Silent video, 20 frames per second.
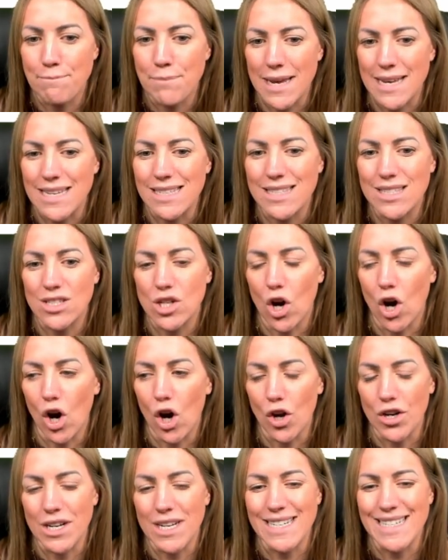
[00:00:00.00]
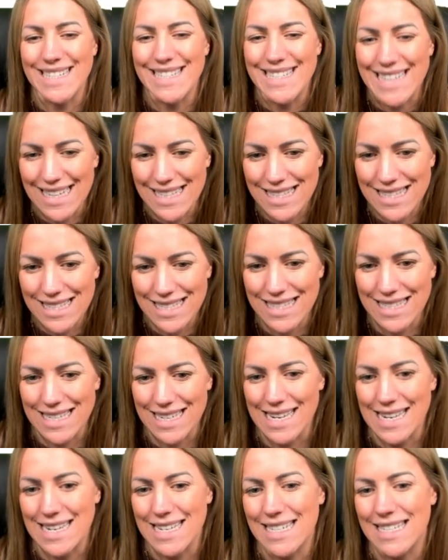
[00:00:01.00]
based on
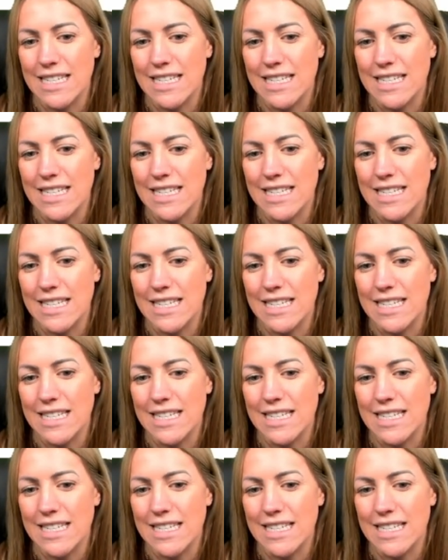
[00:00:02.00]
density,